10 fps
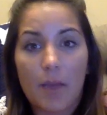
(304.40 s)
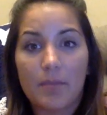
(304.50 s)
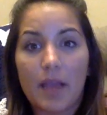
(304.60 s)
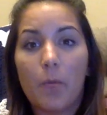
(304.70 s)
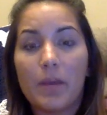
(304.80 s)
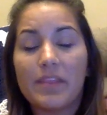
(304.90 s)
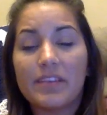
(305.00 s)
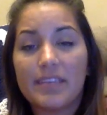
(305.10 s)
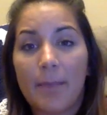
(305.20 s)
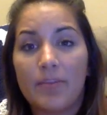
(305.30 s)
Now, when
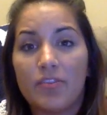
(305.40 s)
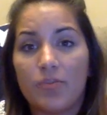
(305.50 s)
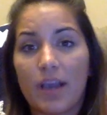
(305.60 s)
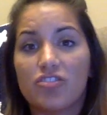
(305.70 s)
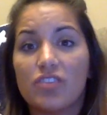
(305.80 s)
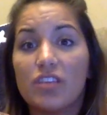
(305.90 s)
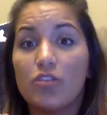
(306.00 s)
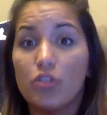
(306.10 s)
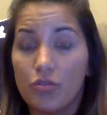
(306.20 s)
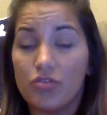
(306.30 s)
this happens, you actually
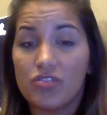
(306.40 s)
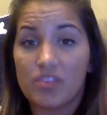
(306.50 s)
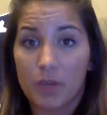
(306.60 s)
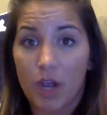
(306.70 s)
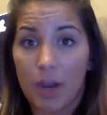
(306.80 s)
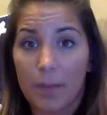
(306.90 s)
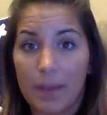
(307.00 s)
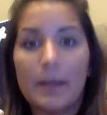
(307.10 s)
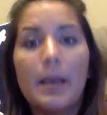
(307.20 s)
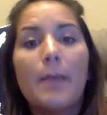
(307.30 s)
lose some carbon.